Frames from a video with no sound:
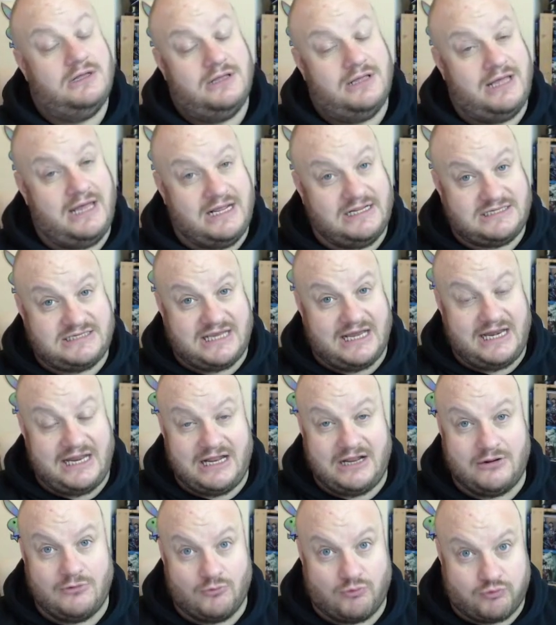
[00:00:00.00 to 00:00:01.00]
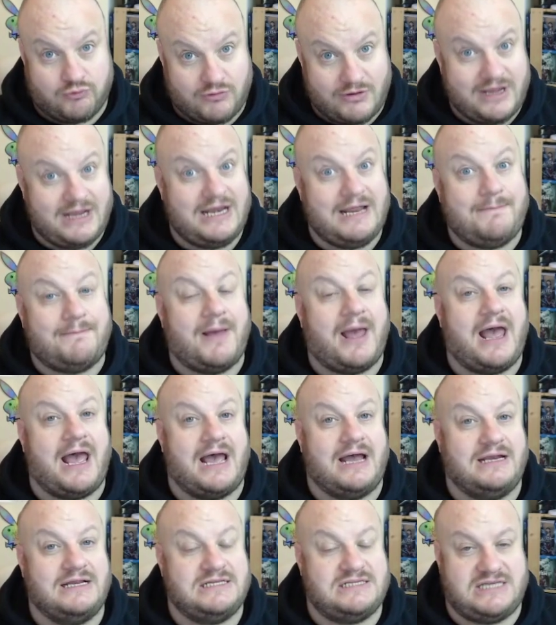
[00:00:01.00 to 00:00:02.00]
It's getting really
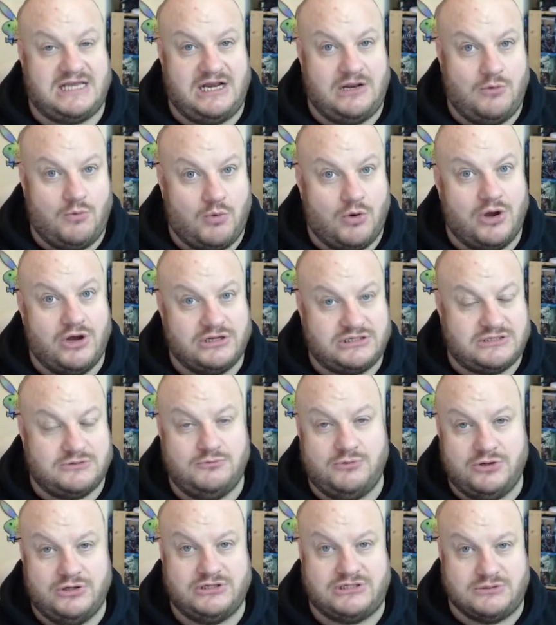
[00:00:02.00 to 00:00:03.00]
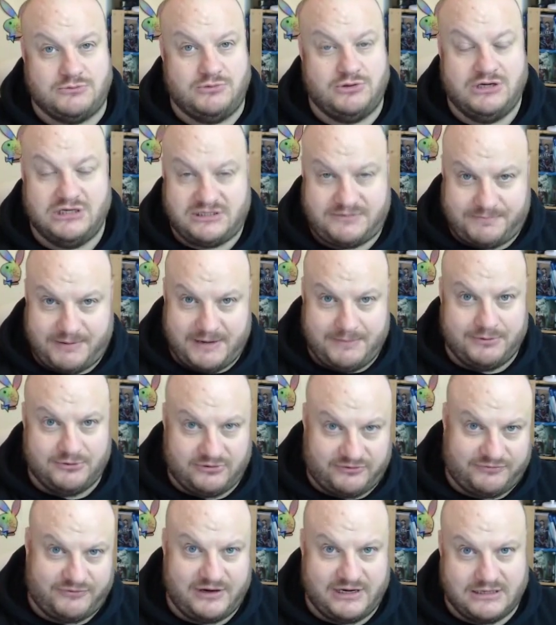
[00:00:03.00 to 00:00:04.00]
bad. It's getting worse and worse and worse.
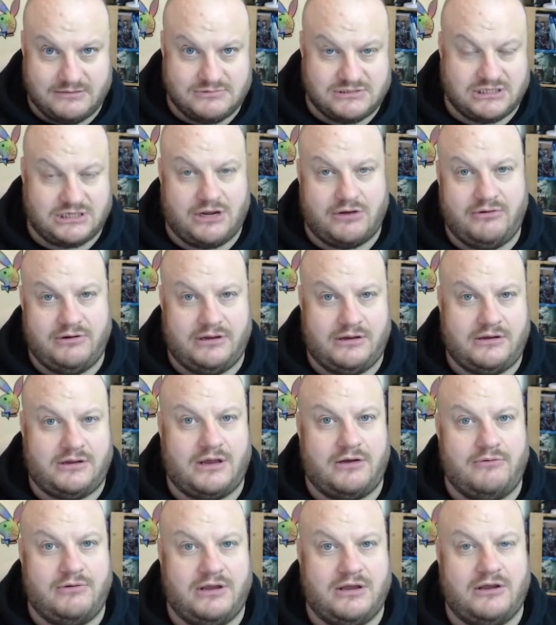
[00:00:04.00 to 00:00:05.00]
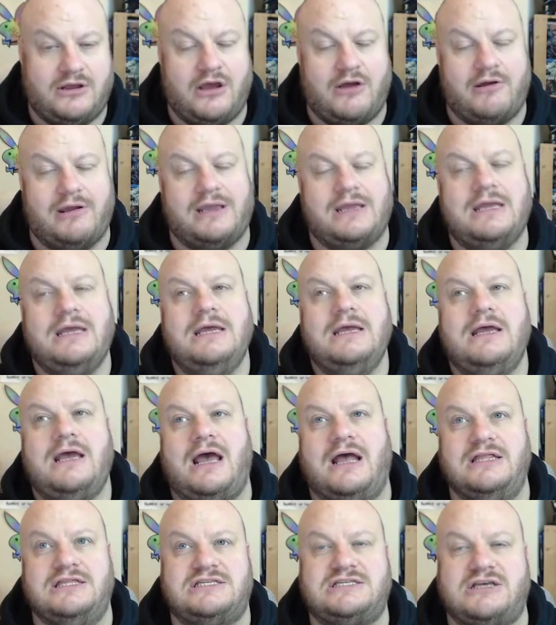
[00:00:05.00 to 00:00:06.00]
People's freedoms are going and going and going.
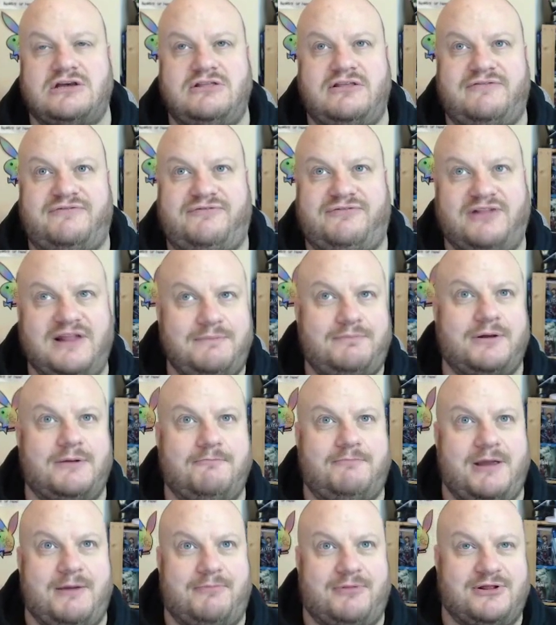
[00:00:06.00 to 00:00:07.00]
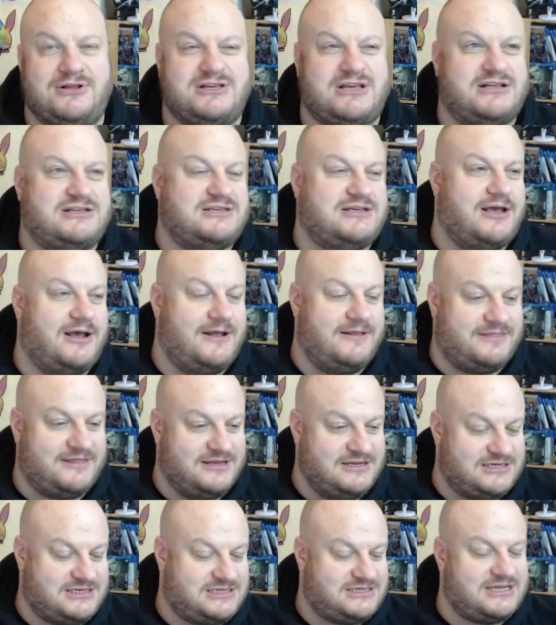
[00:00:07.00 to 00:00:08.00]
And so the flippant people that,
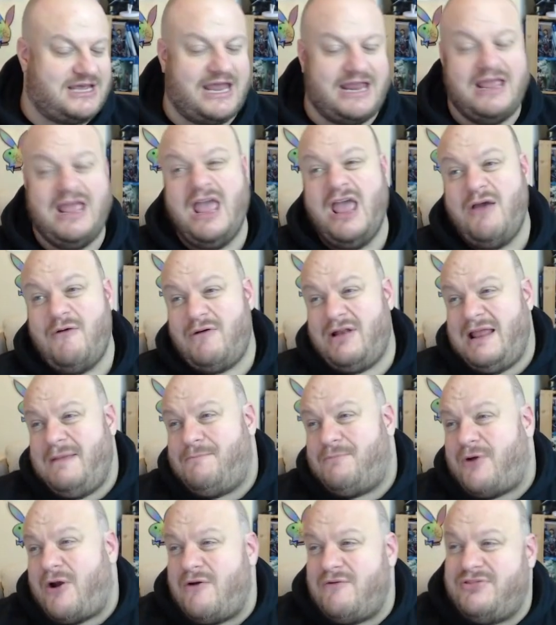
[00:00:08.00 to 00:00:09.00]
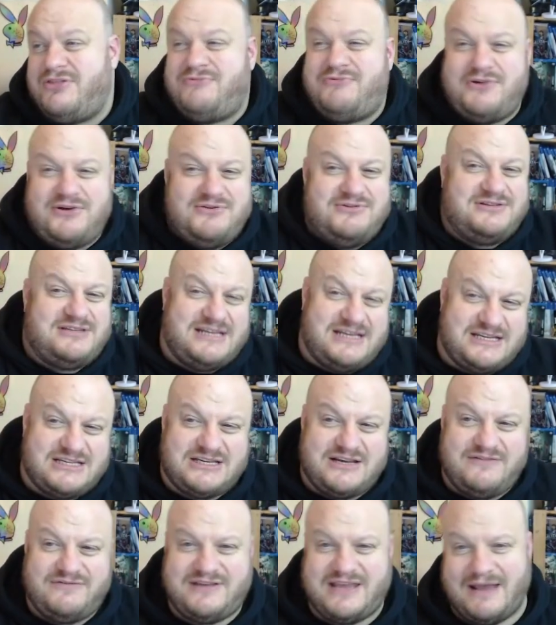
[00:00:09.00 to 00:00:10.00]
that say, "When he broke the rules. He
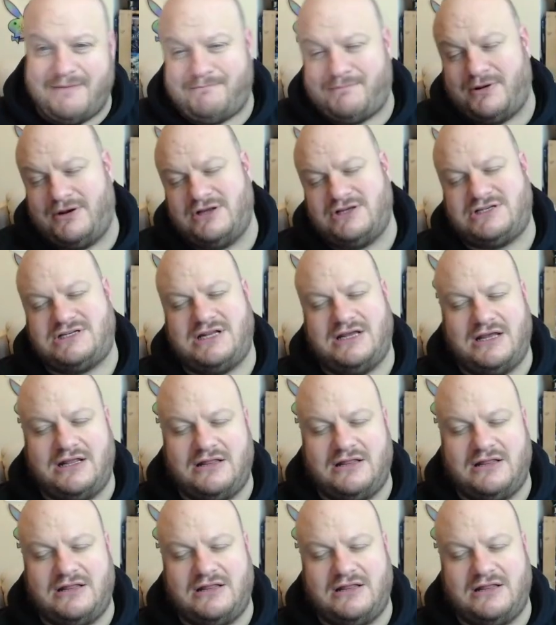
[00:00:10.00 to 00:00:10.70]
deserved to get punished."